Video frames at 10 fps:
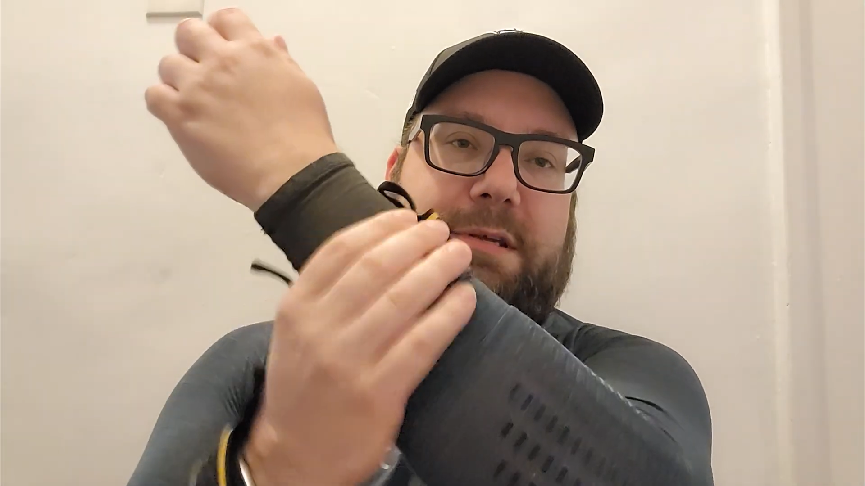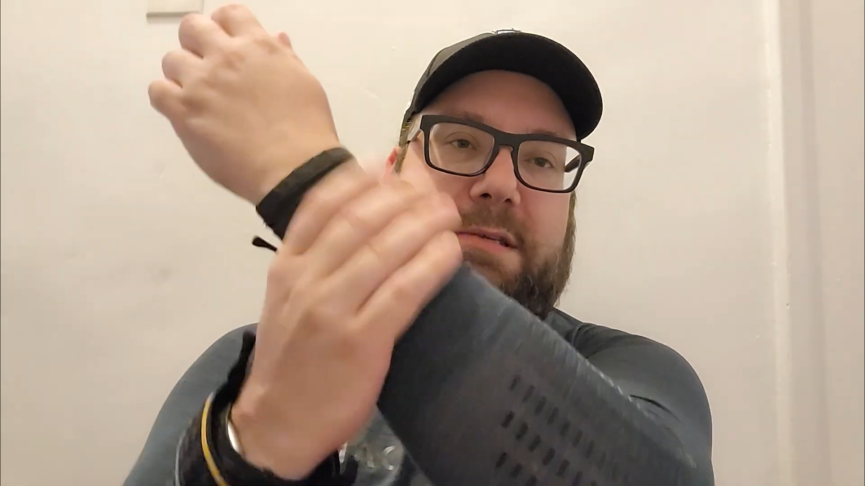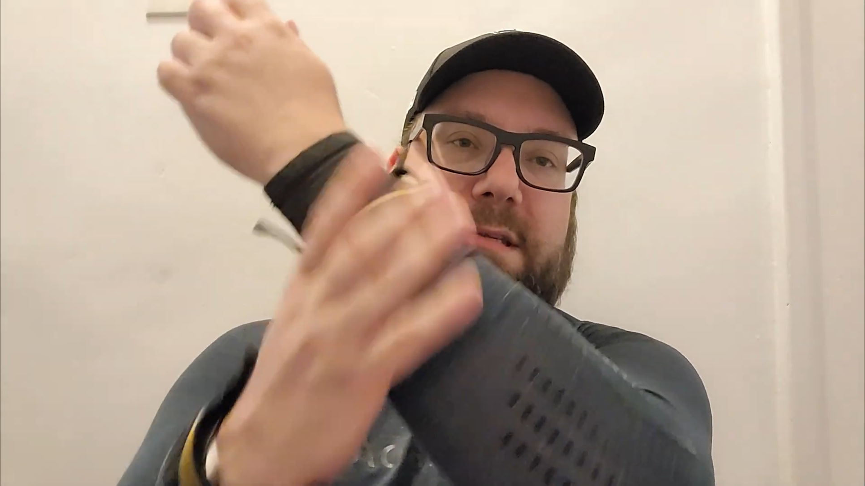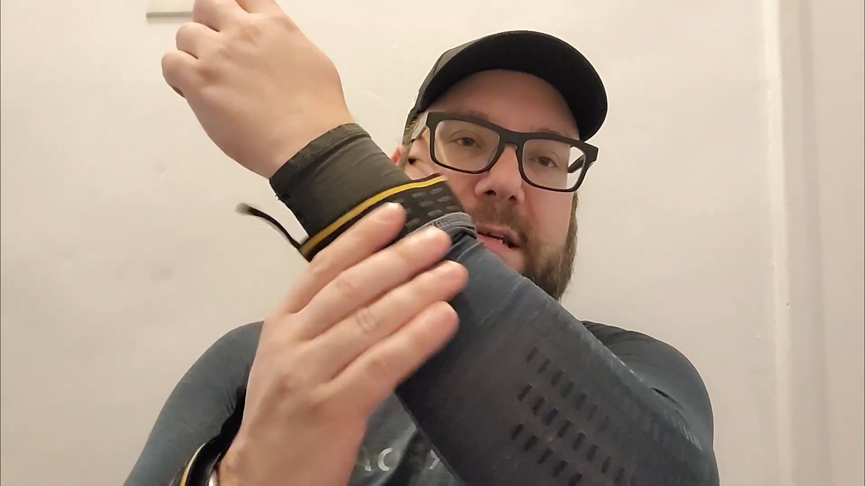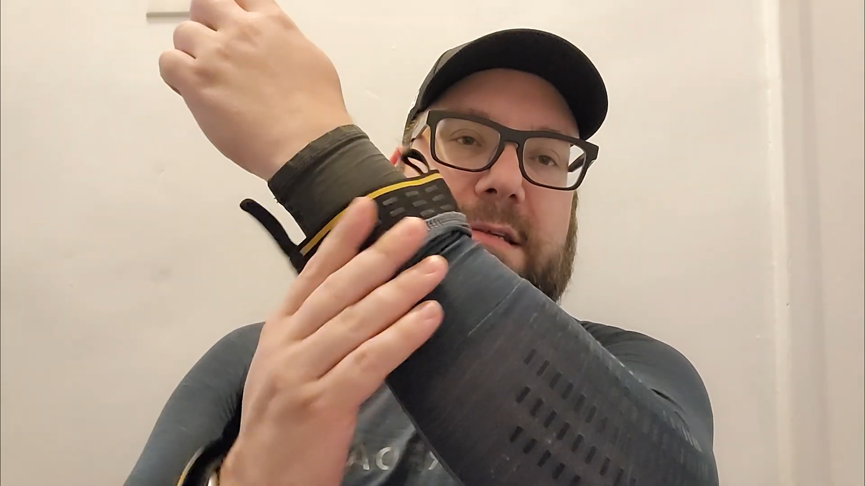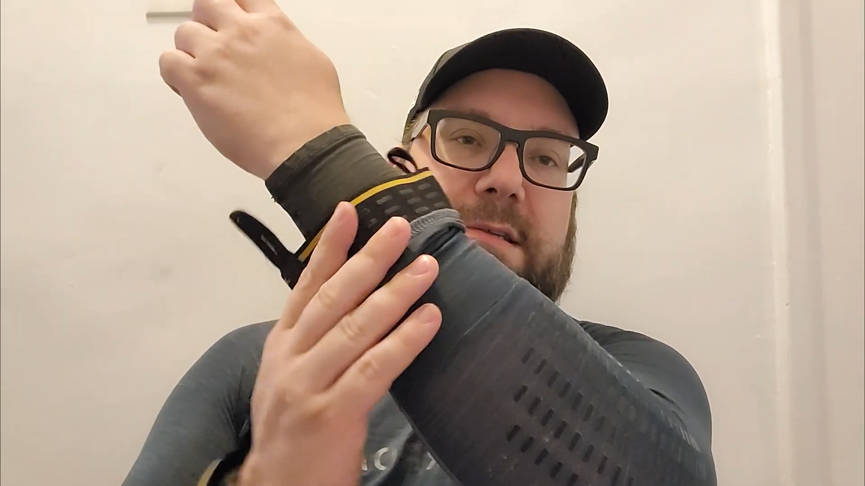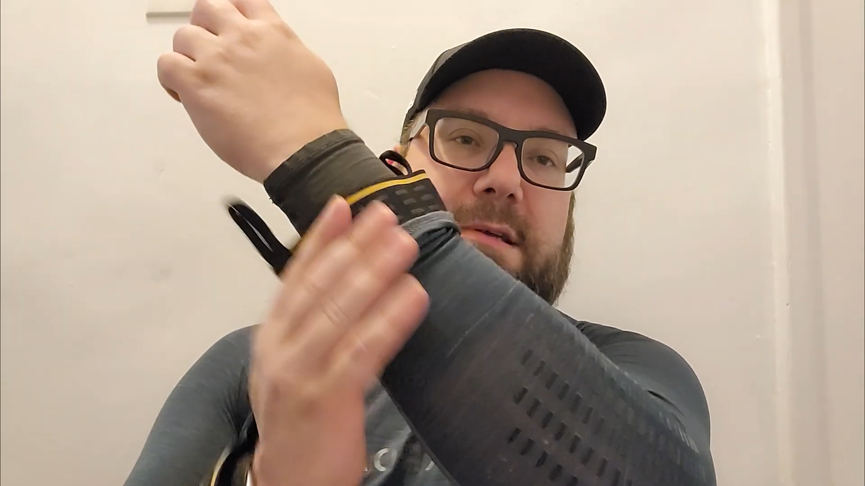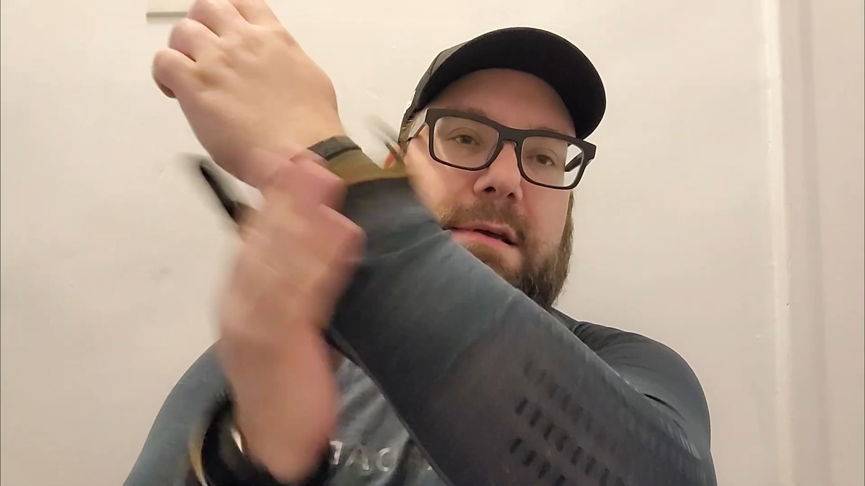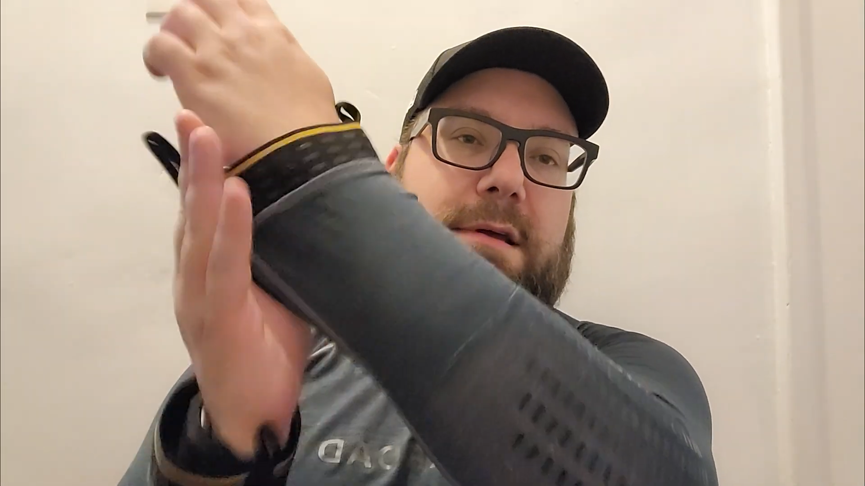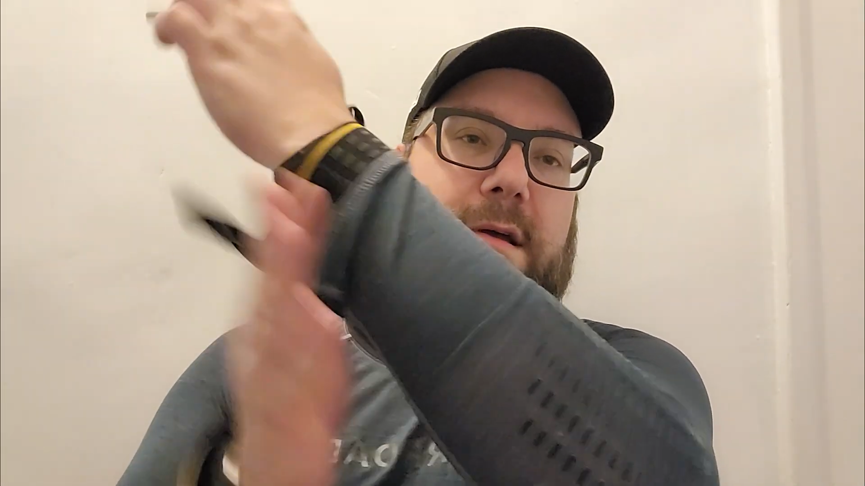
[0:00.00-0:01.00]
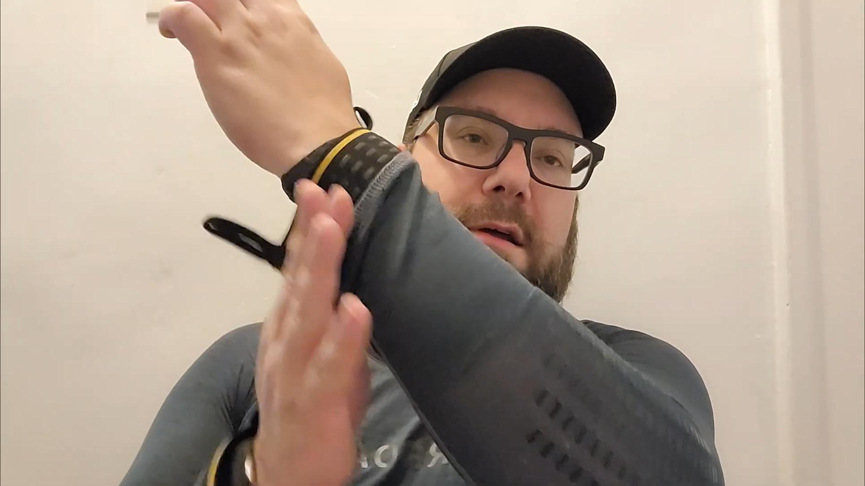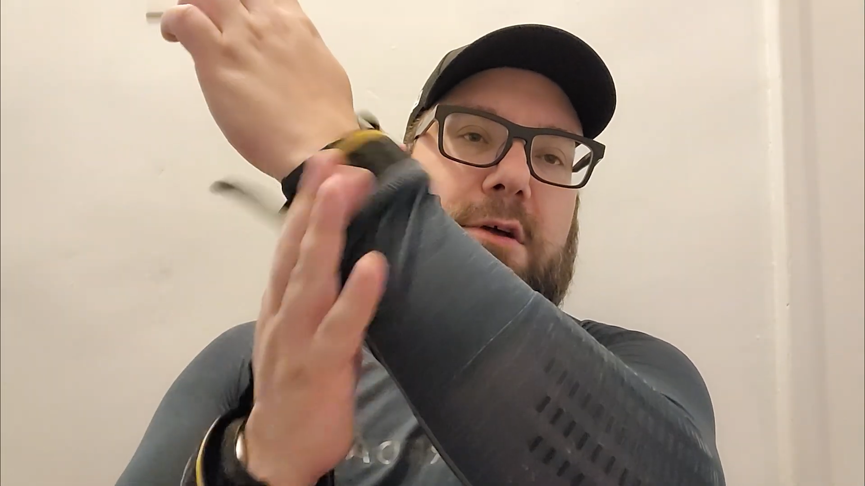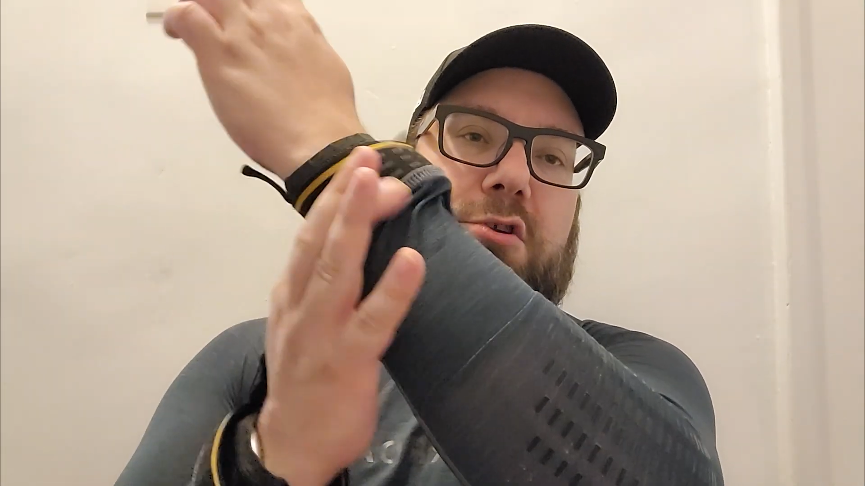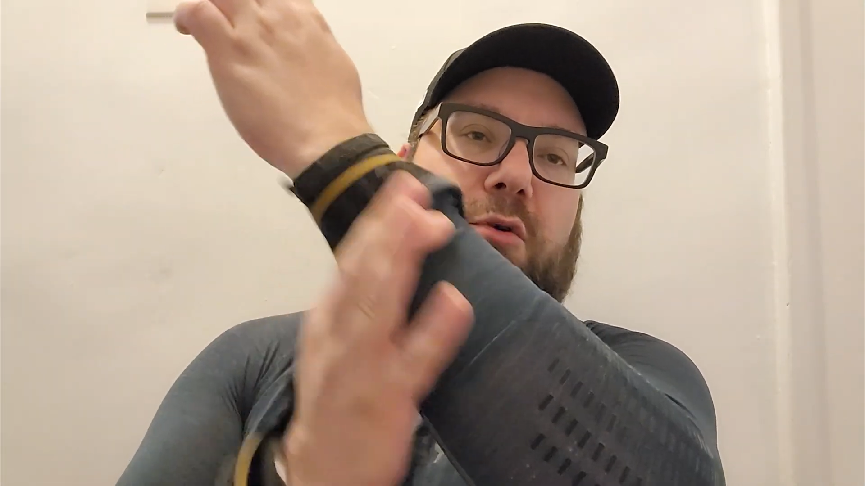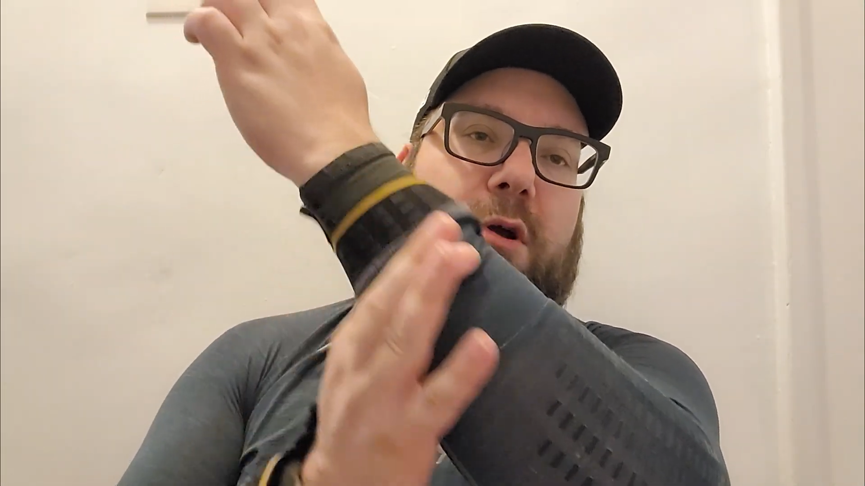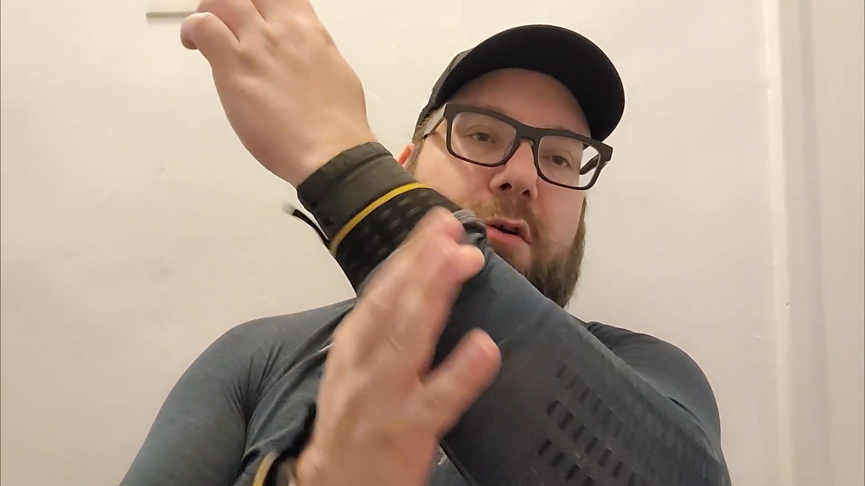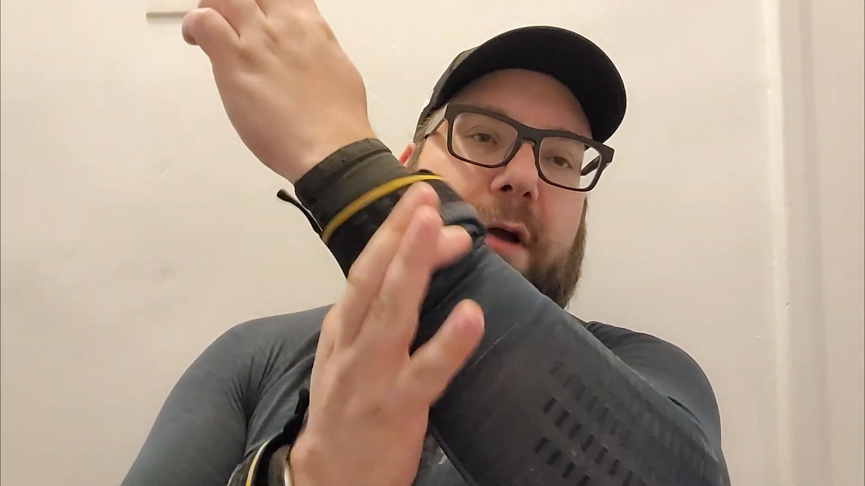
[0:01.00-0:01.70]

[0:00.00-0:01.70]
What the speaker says: because these do work